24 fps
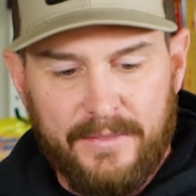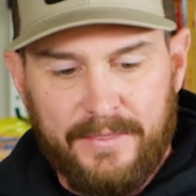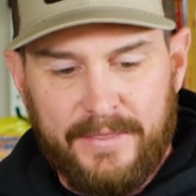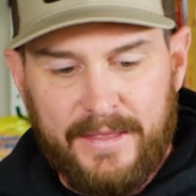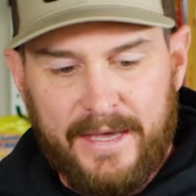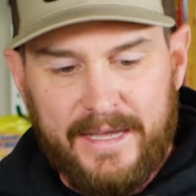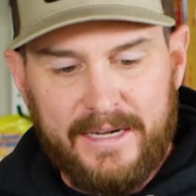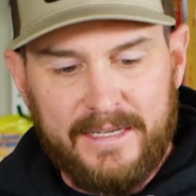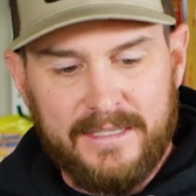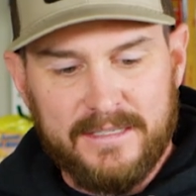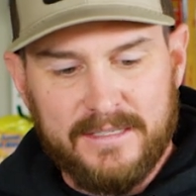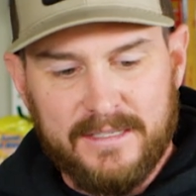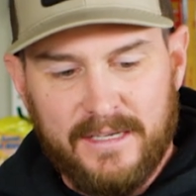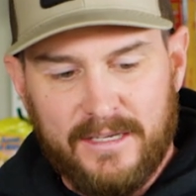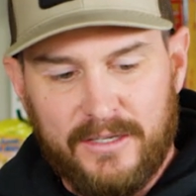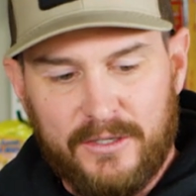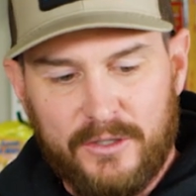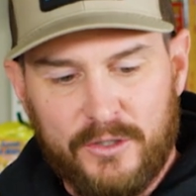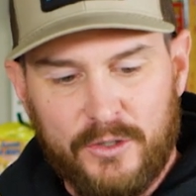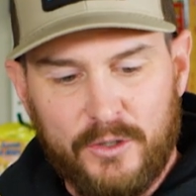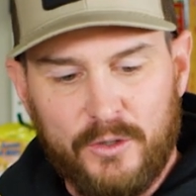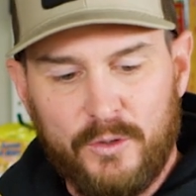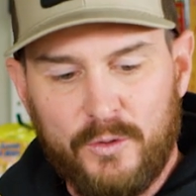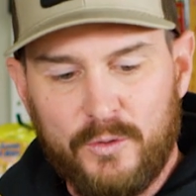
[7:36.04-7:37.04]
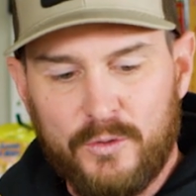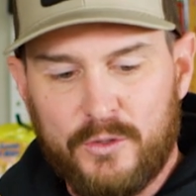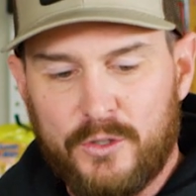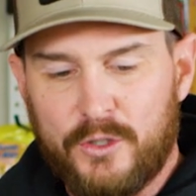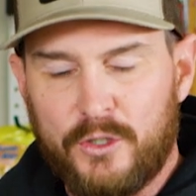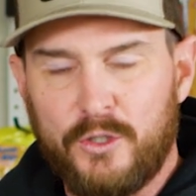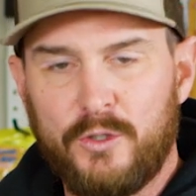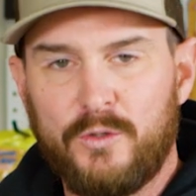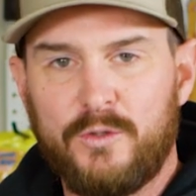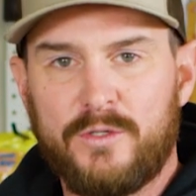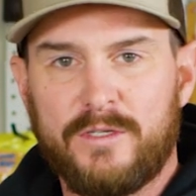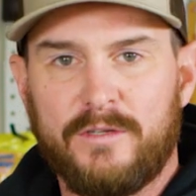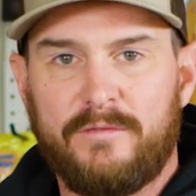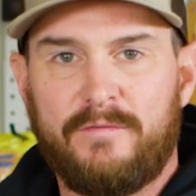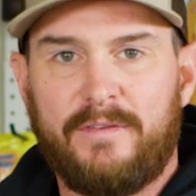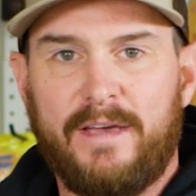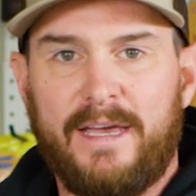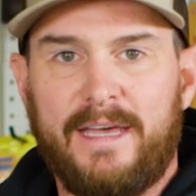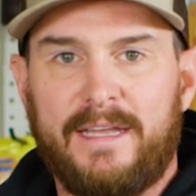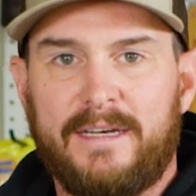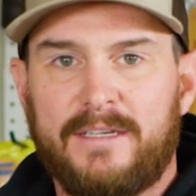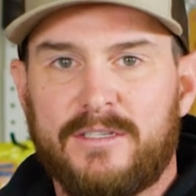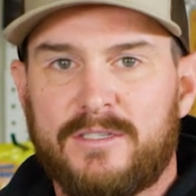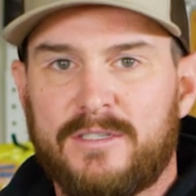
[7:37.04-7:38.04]
That is a huge, huge
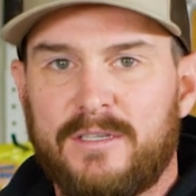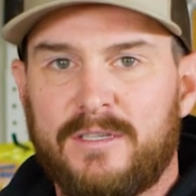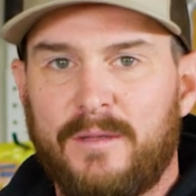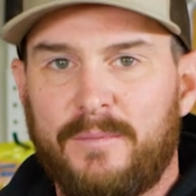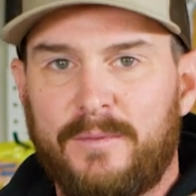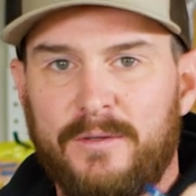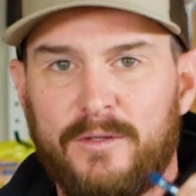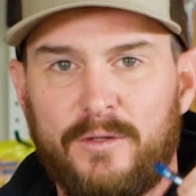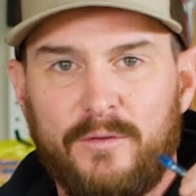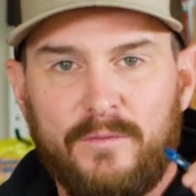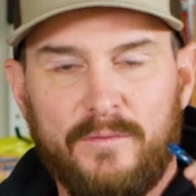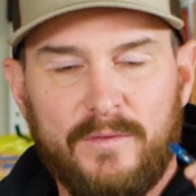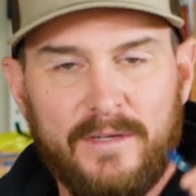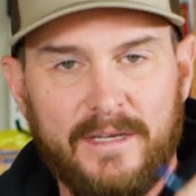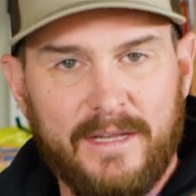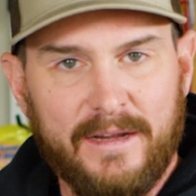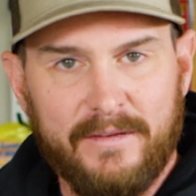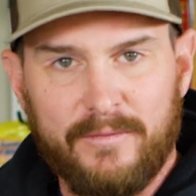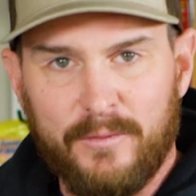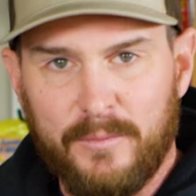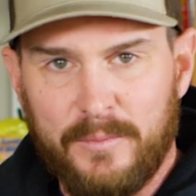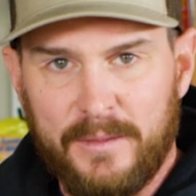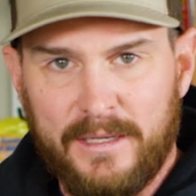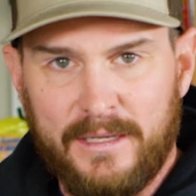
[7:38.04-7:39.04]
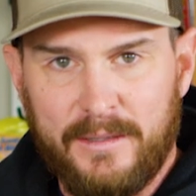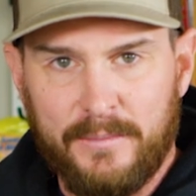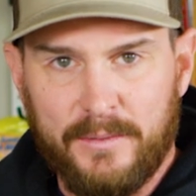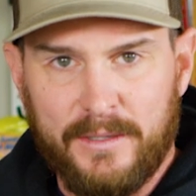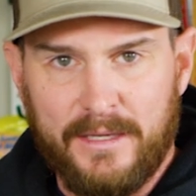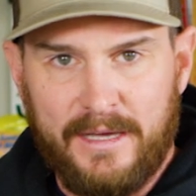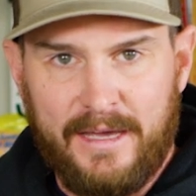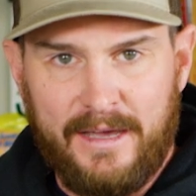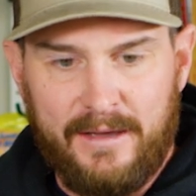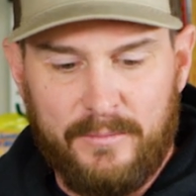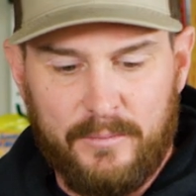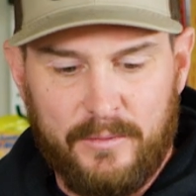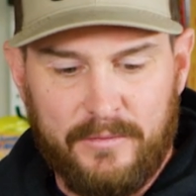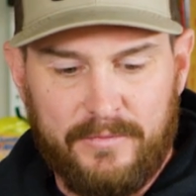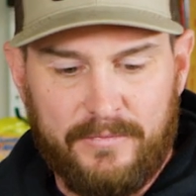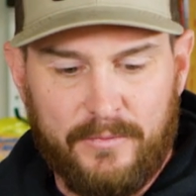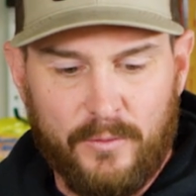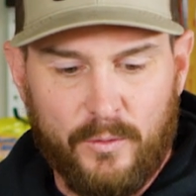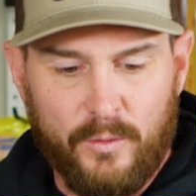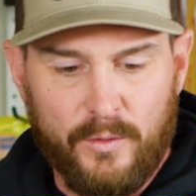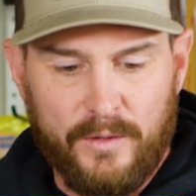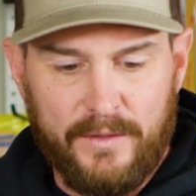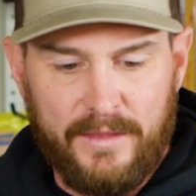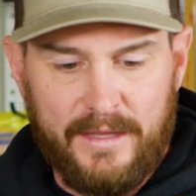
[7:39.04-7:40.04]
advantage, something you've never been able to have
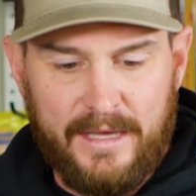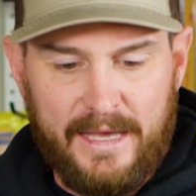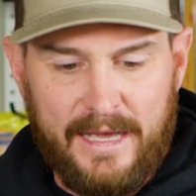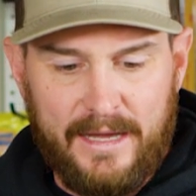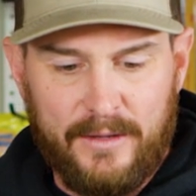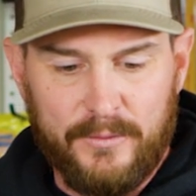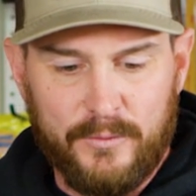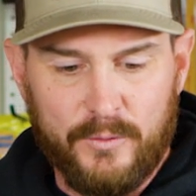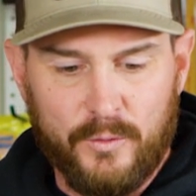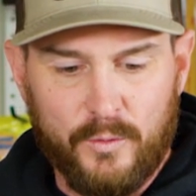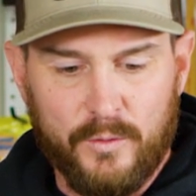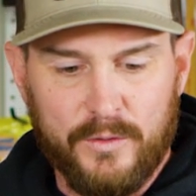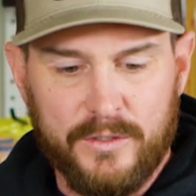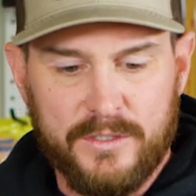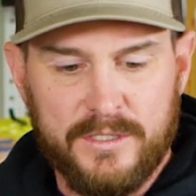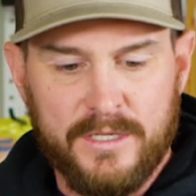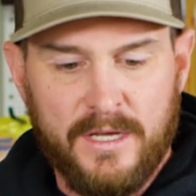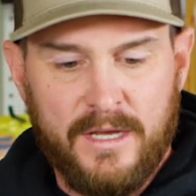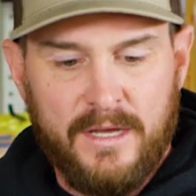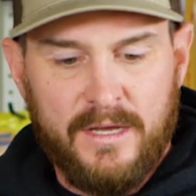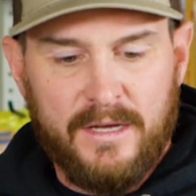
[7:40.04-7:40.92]
before in the outdoors.